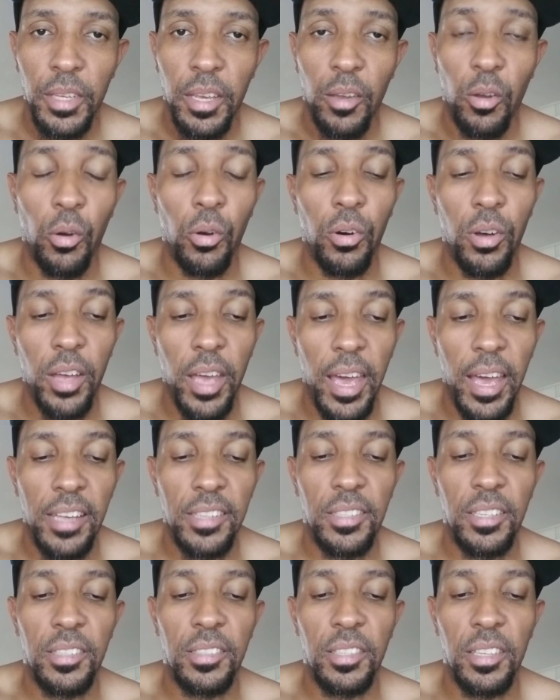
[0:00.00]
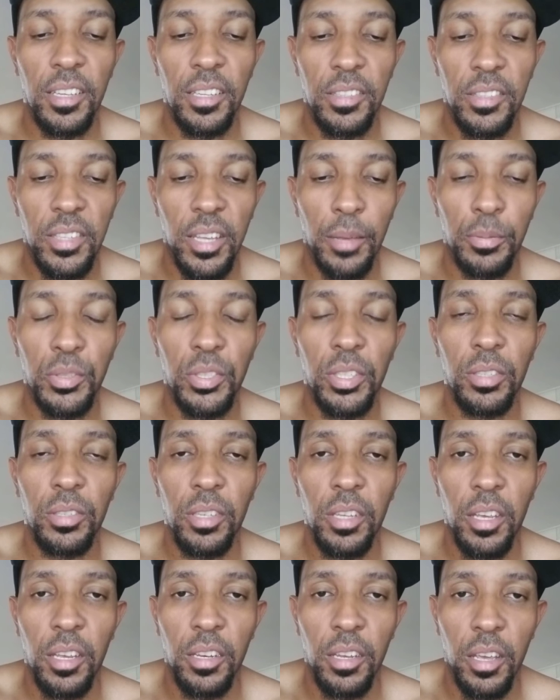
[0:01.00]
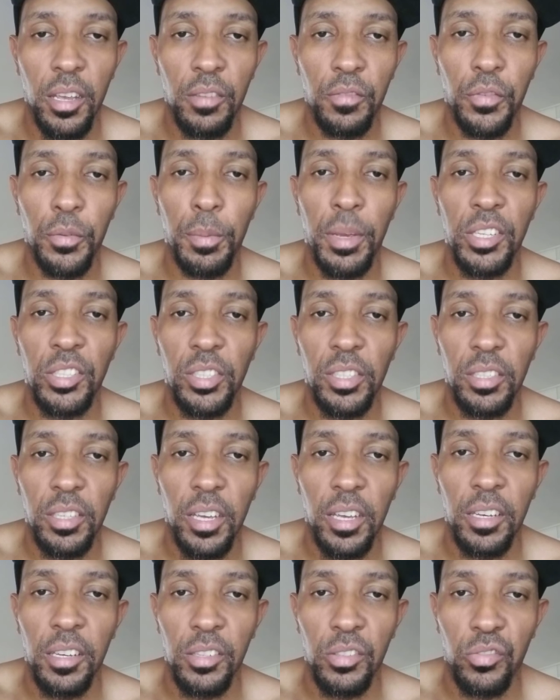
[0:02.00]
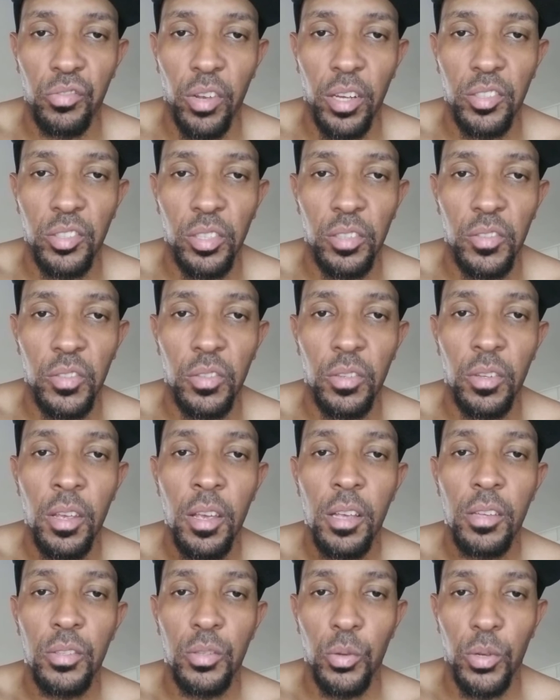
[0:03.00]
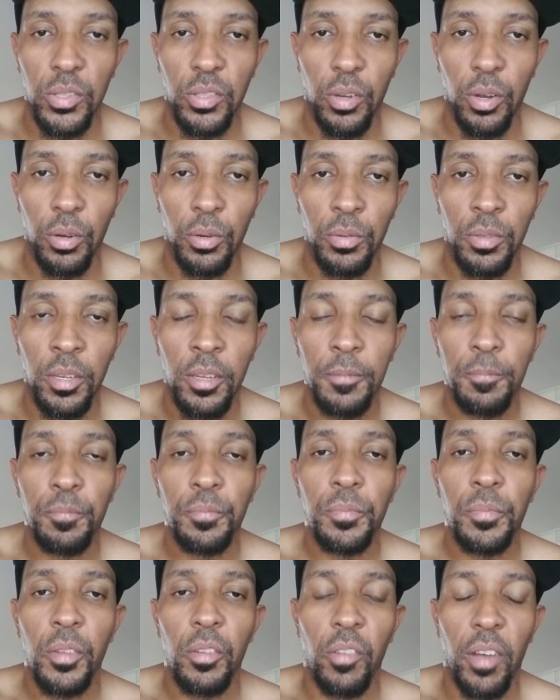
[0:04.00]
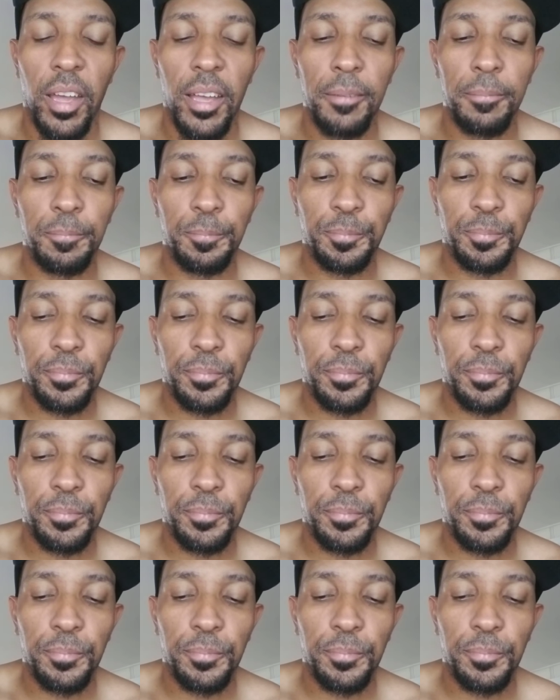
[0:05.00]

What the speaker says: All has its inception in information and instructions, source code, right?